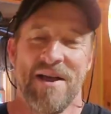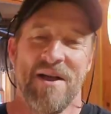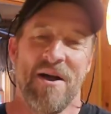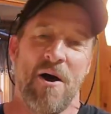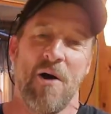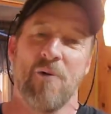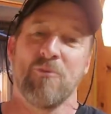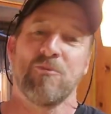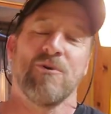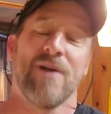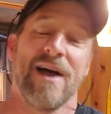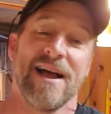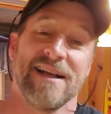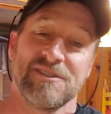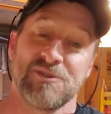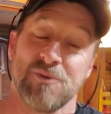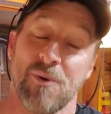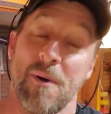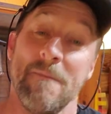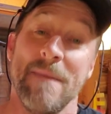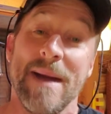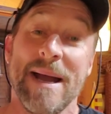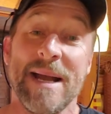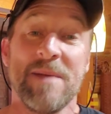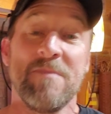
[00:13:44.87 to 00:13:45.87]
All right, so I
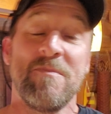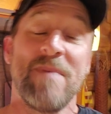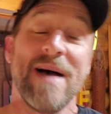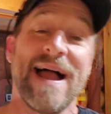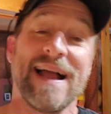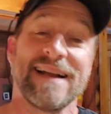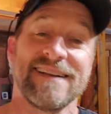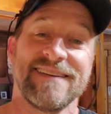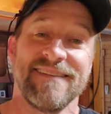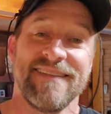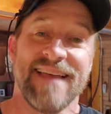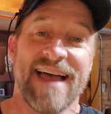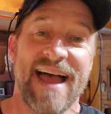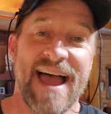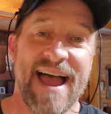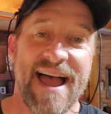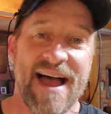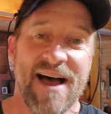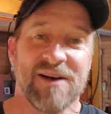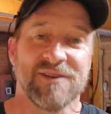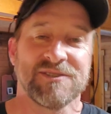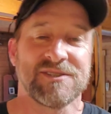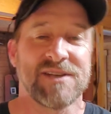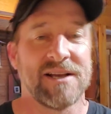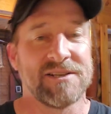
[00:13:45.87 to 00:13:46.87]
made it back to the
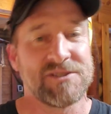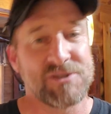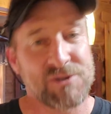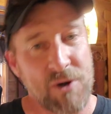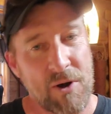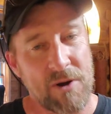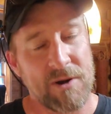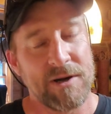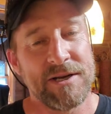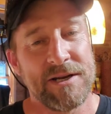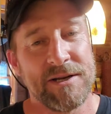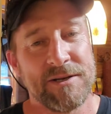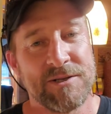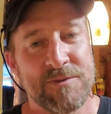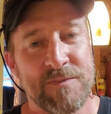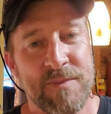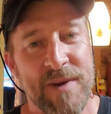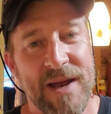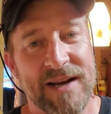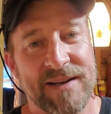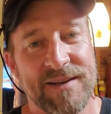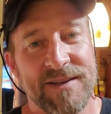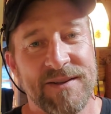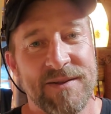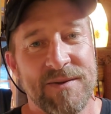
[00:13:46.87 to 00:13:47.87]
house. I started
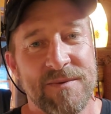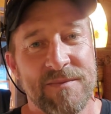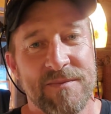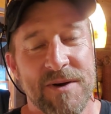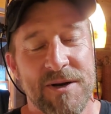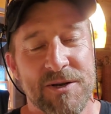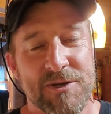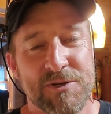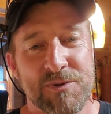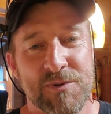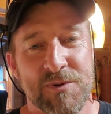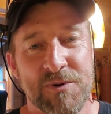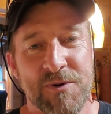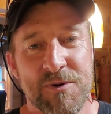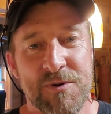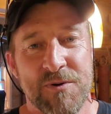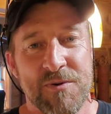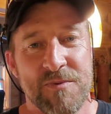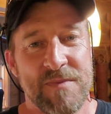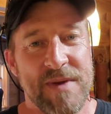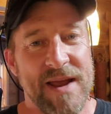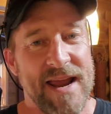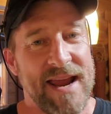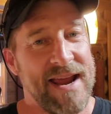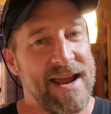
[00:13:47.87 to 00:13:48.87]
inspecting the
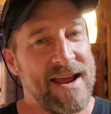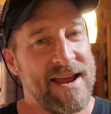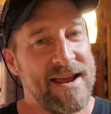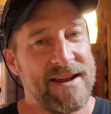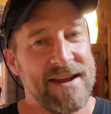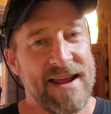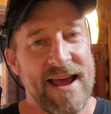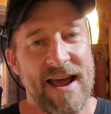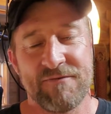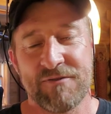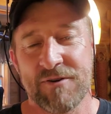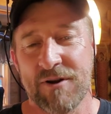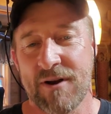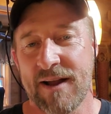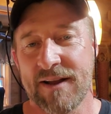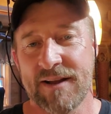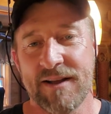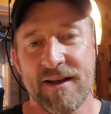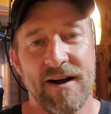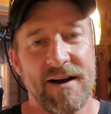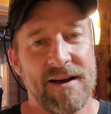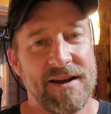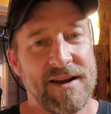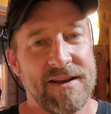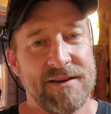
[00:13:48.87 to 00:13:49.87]
mushroom and after I
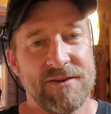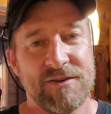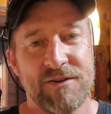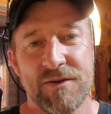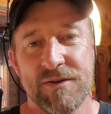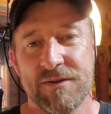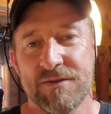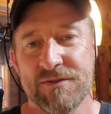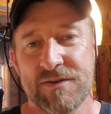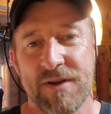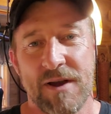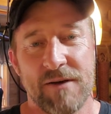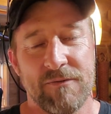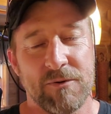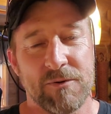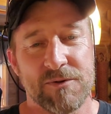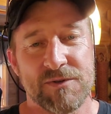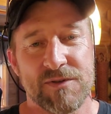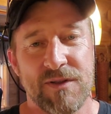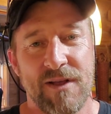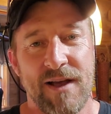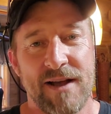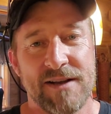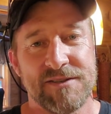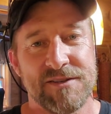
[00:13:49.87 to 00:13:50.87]
cut into several
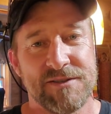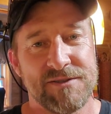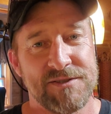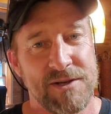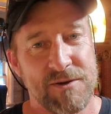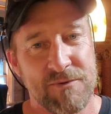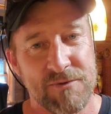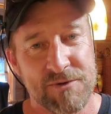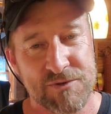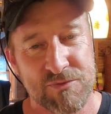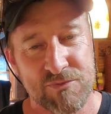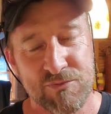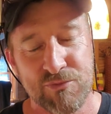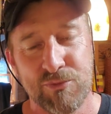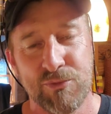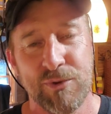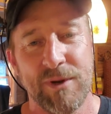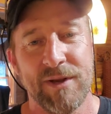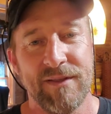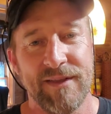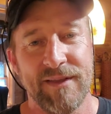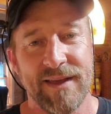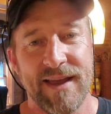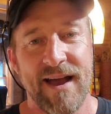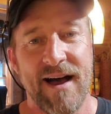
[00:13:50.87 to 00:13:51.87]
slices, it was
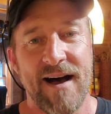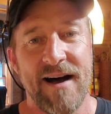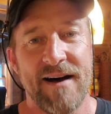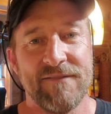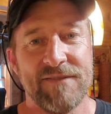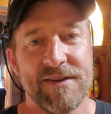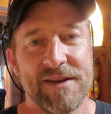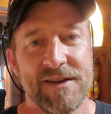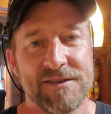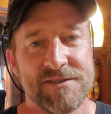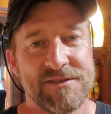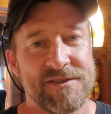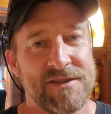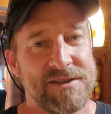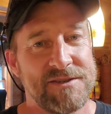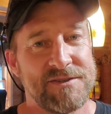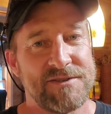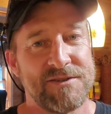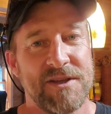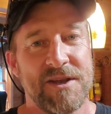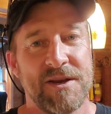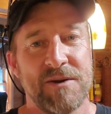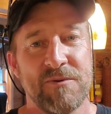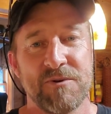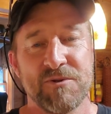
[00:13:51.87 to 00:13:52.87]
really obvious this
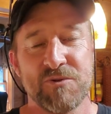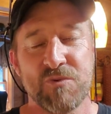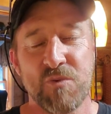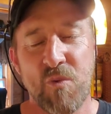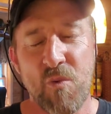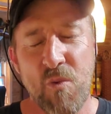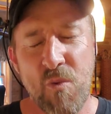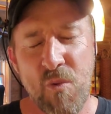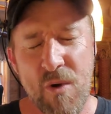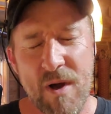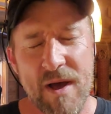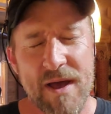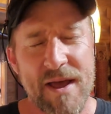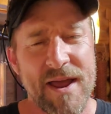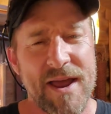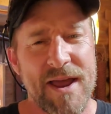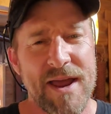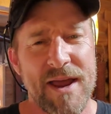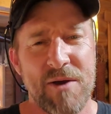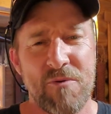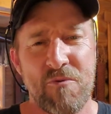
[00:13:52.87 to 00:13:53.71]
thing was way